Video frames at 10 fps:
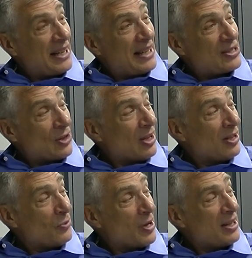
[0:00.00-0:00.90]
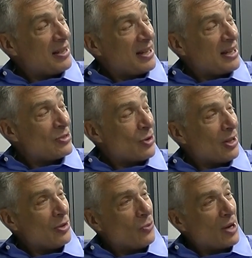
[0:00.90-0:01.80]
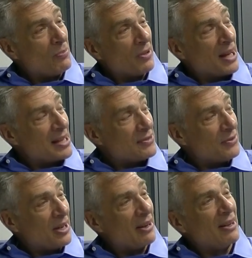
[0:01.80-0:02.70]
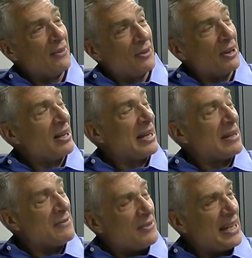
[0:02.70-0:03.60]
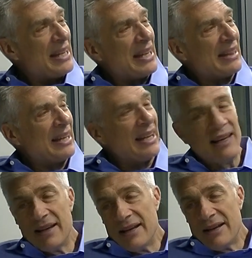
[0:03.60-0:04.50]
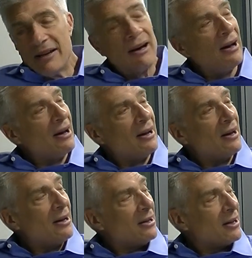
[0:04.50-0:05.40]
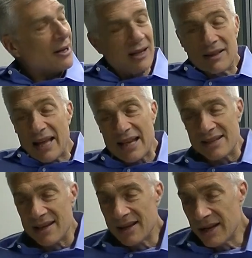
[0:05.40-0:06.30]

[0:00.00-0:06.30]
It's all in one. It's all in one place. Very, very conveniently collected.